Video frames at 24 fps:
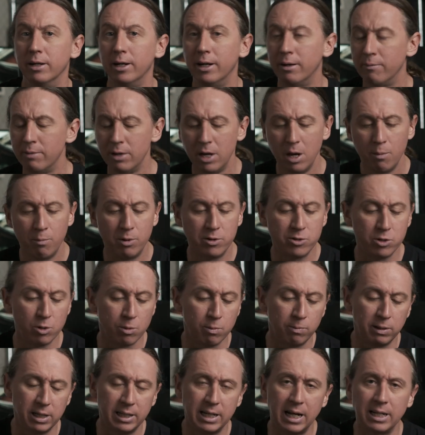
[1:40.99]
Now,
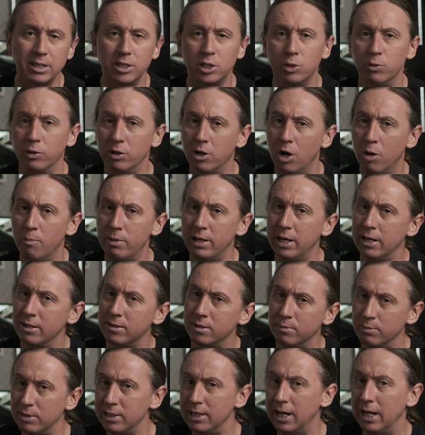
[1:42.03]
presumably that's to accommodate
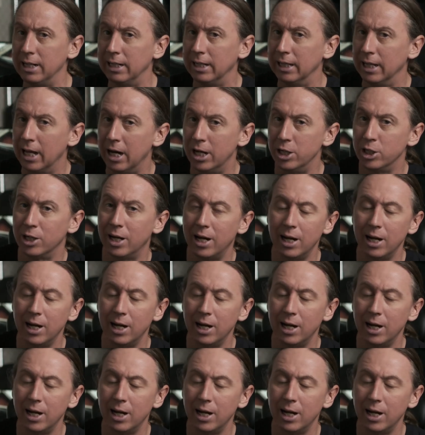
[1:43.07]
some slightly larger